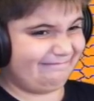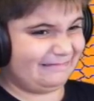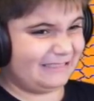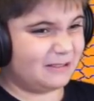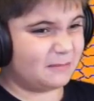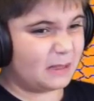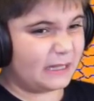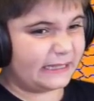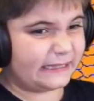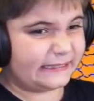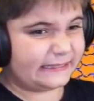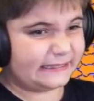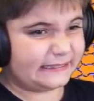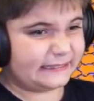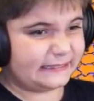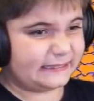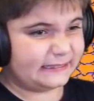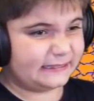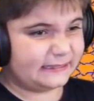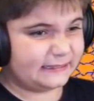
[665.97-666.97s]
Come on.
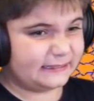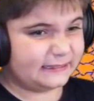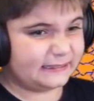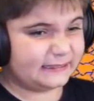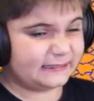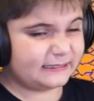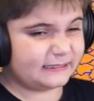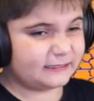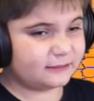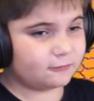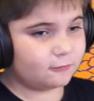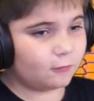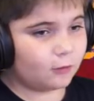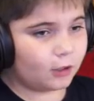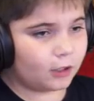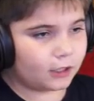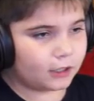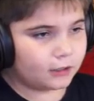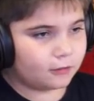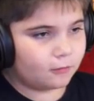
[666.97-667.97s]

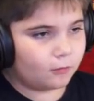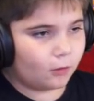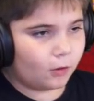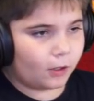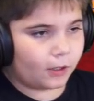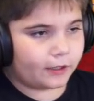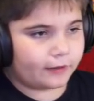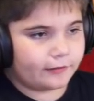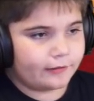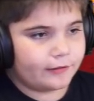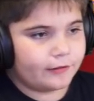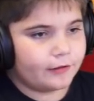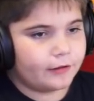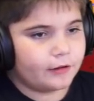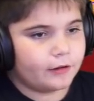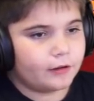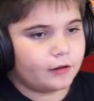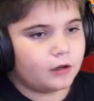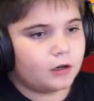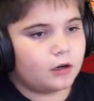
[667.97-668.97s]
Work, work.
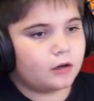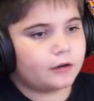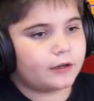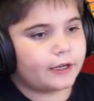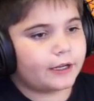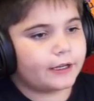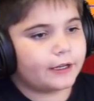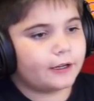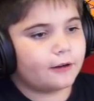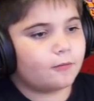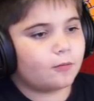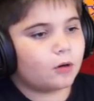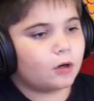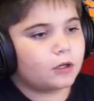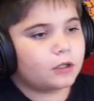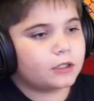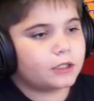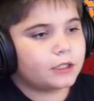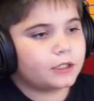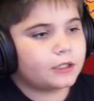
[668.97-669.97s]
Okay, it
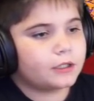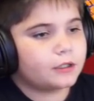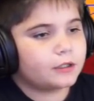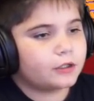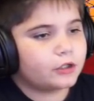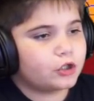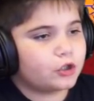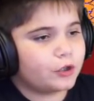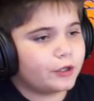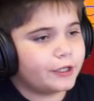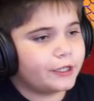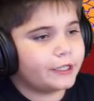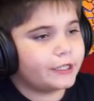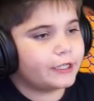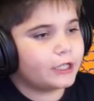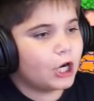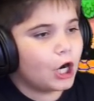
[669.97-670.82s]
worked. Tree!